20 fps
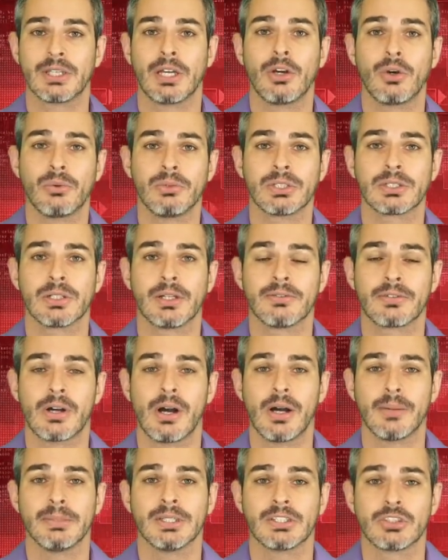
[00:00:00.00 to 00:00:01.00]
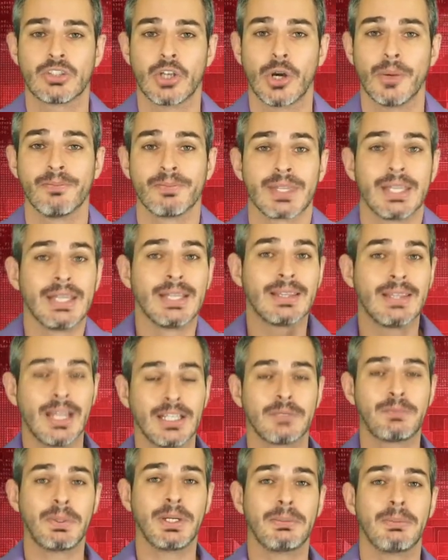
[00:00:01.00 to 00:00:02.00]
I always love comments. So
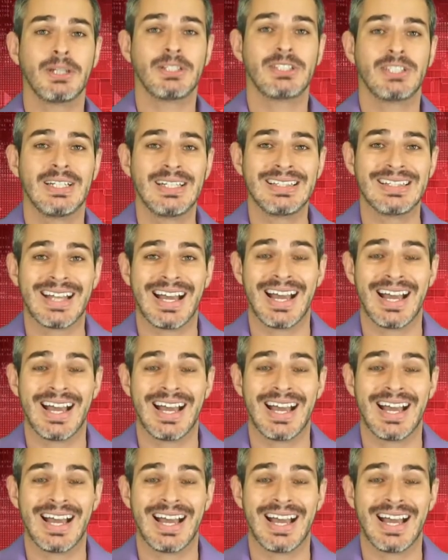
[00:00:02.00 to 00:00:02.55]
that's pretty much it.